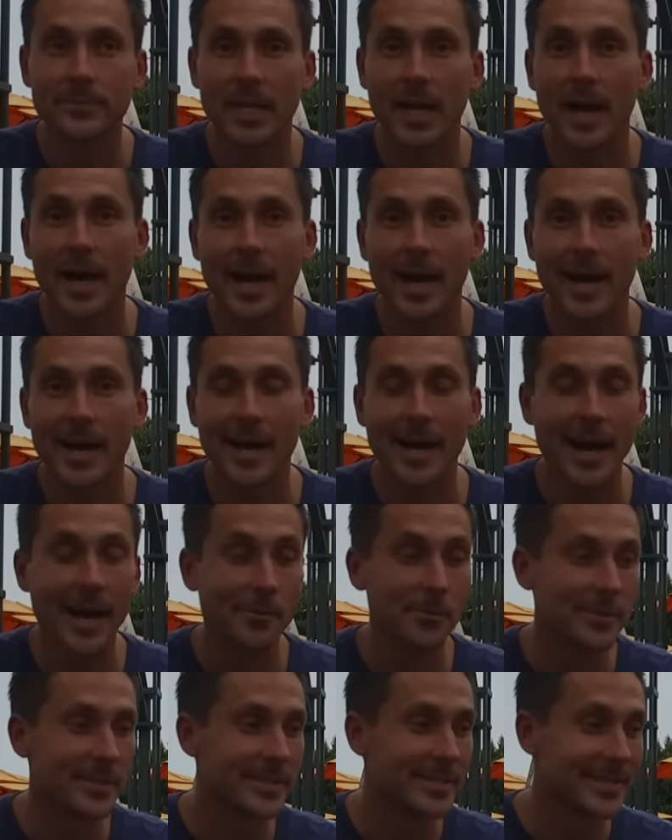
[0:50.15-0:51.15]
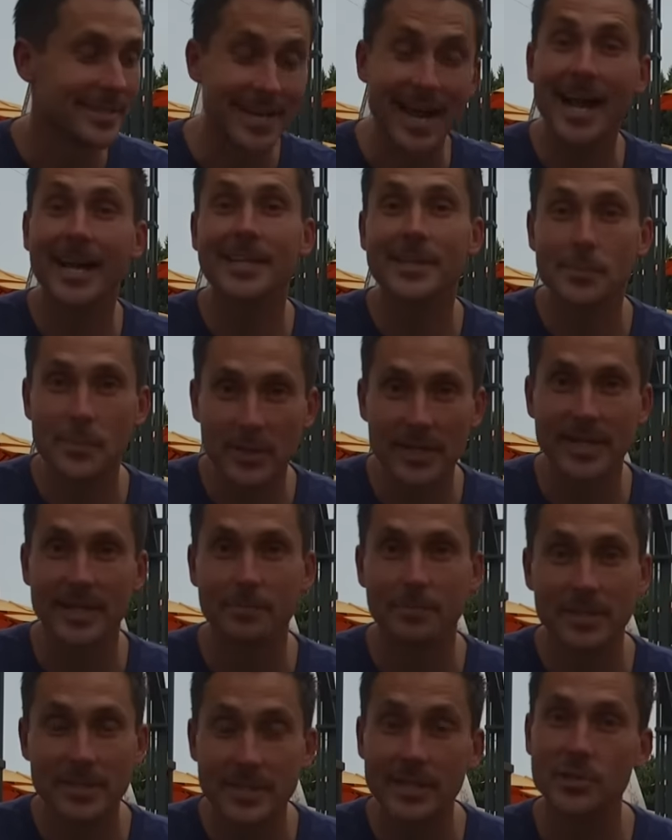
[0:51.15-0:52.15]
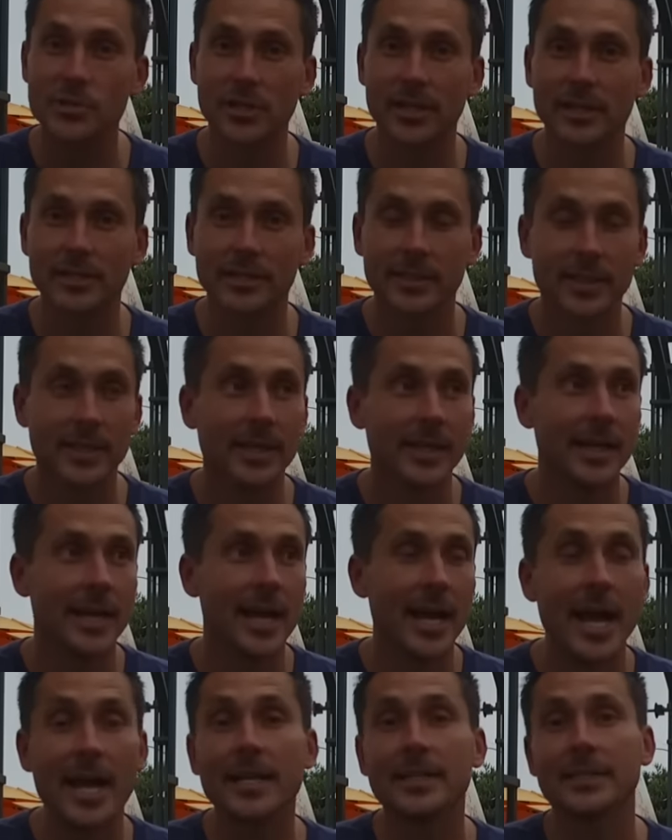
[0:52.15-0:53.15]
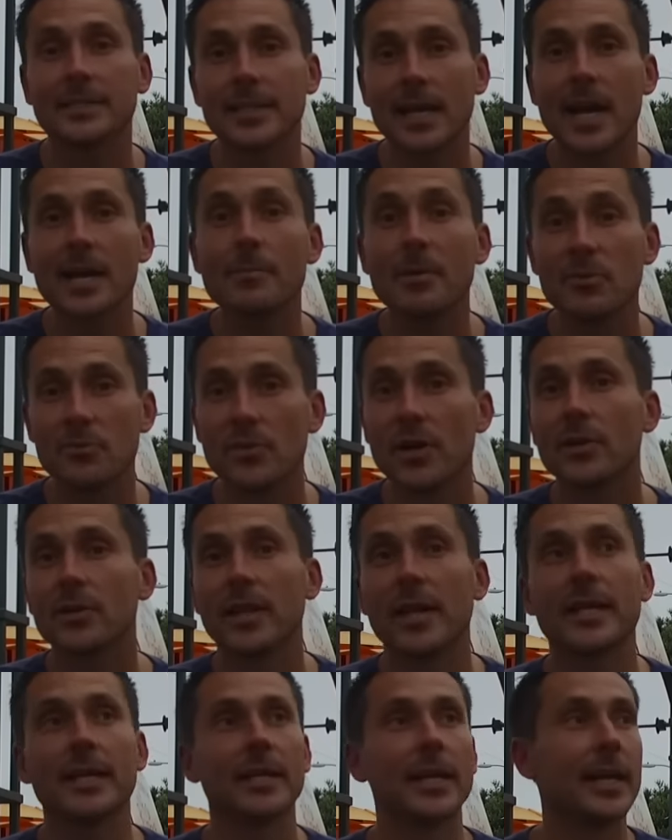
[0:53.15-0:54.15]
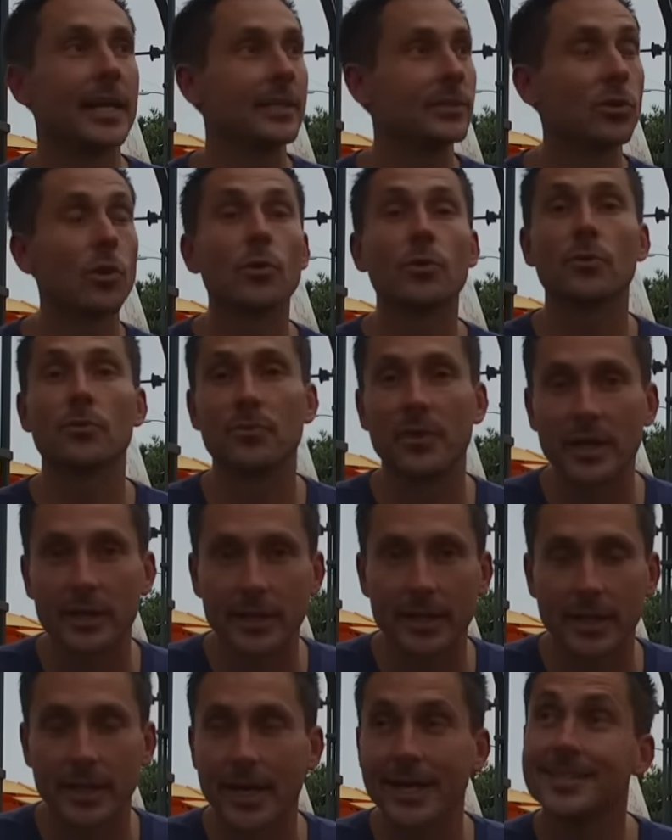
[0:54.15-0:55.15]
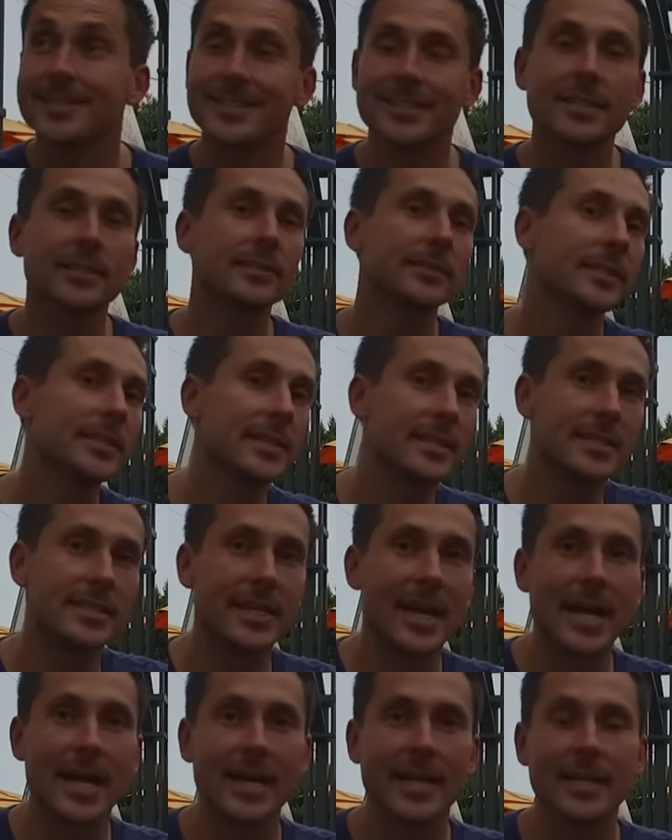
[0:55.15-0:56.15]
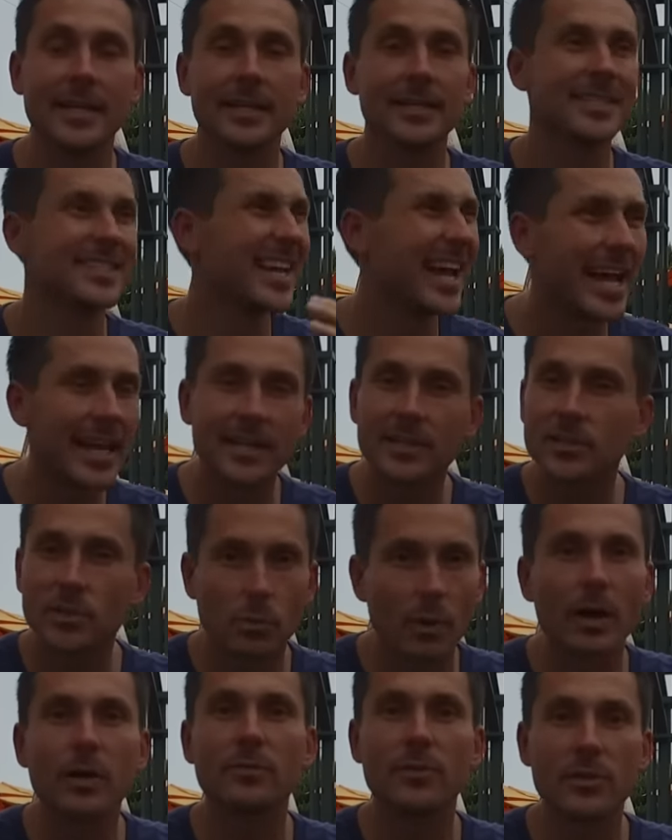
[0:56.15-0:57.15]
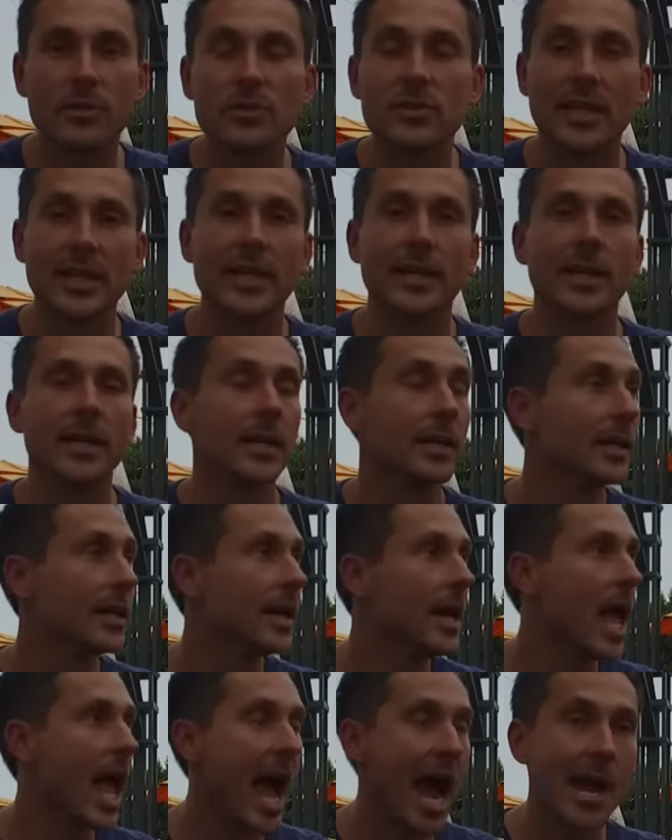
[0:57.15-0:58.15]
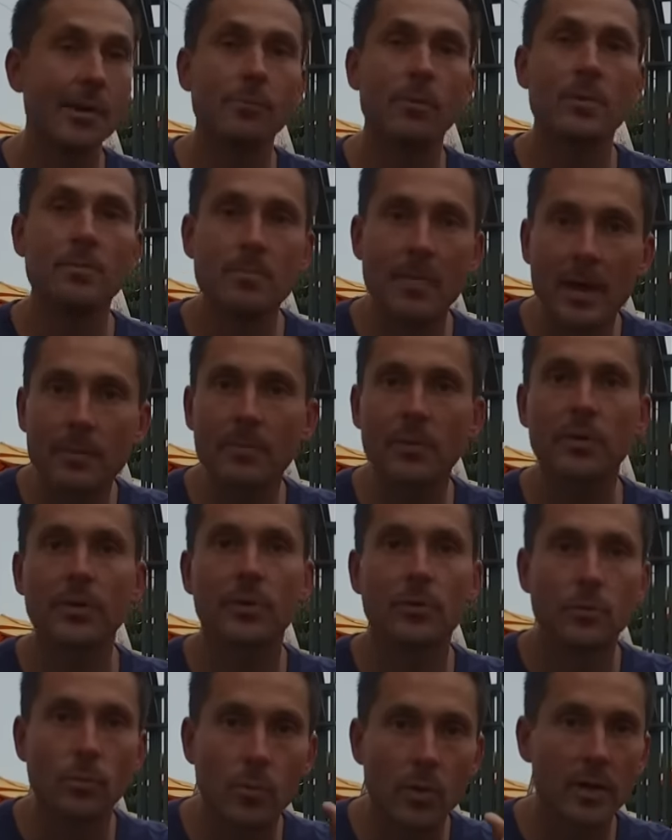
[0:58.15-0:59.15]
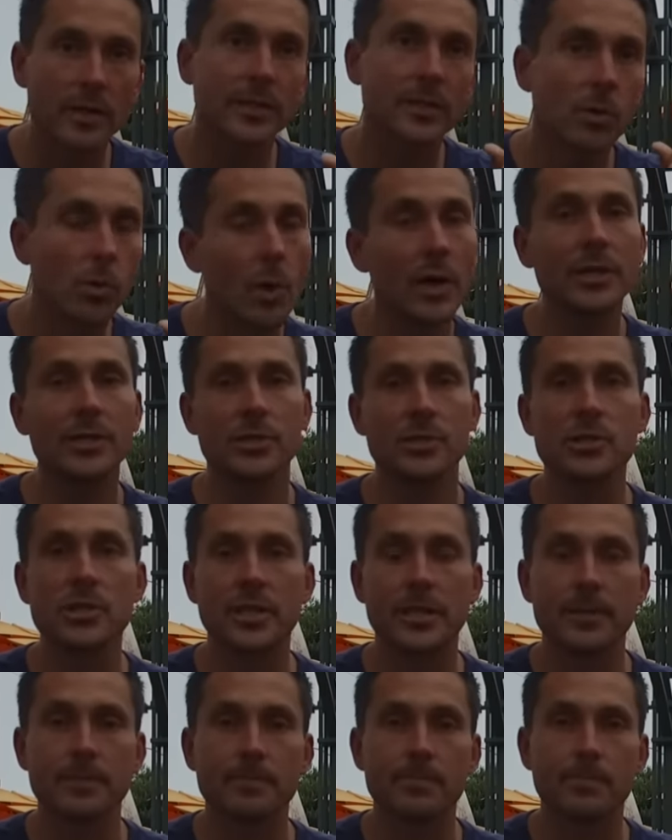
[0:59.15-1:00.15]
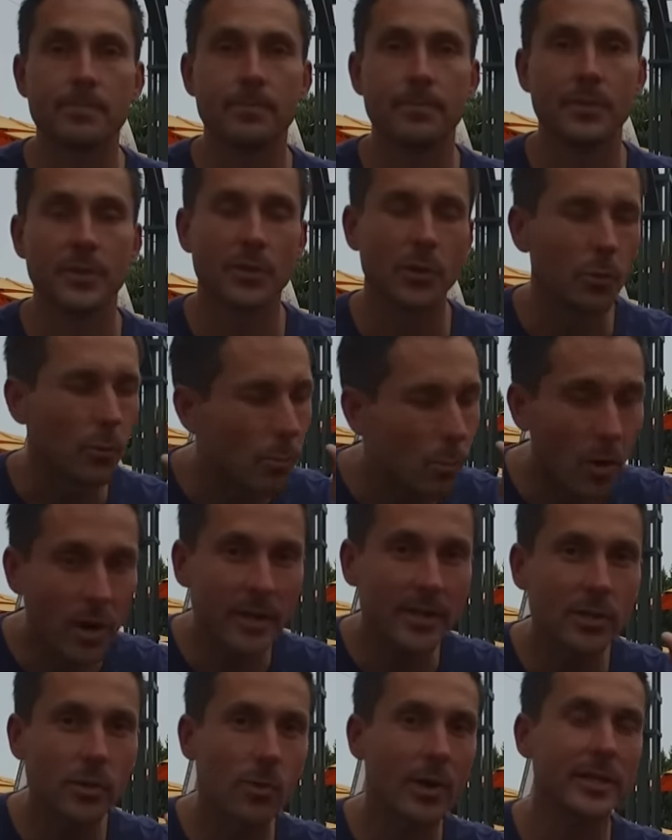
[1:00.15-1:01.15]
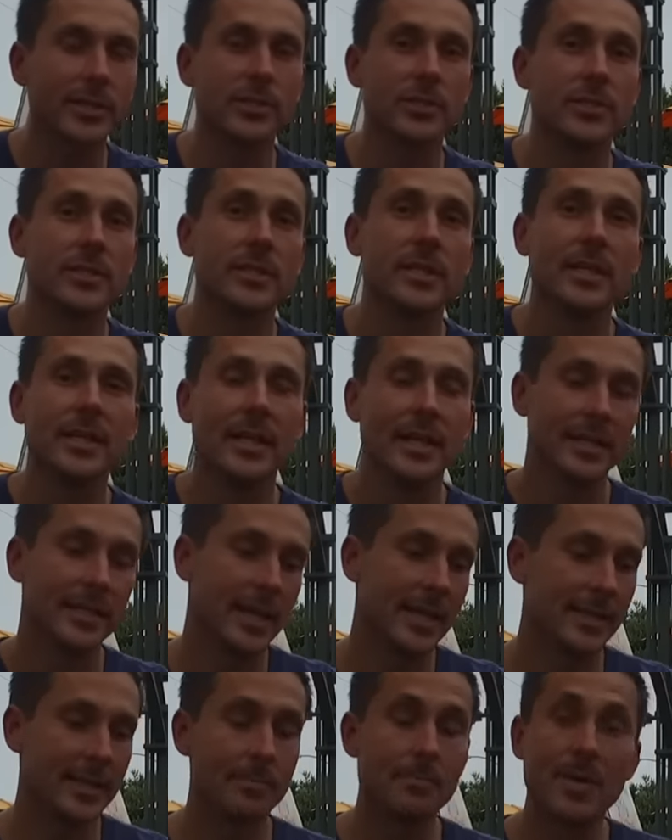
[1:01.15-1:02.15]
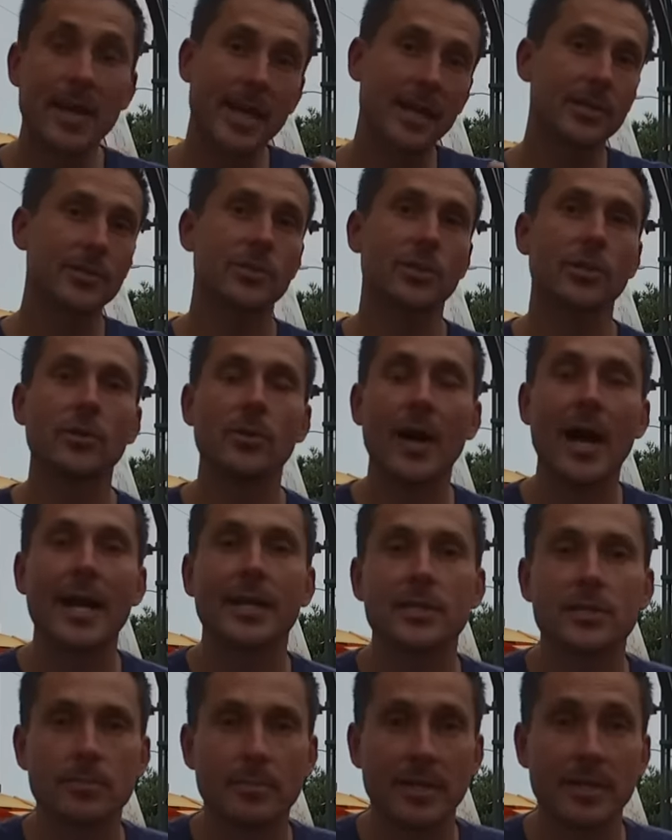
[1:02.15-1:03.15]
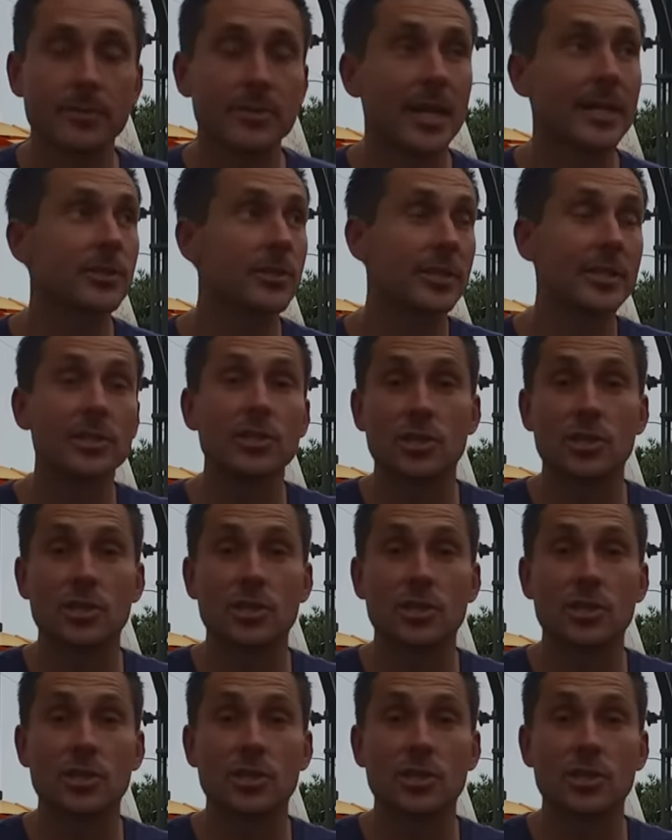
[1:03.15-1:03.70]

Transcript: I was denied the position, and at the time I felt like a total failure. And still to this day, 10, 12 years later, I remember the one question that the manager who asked me, he was actually the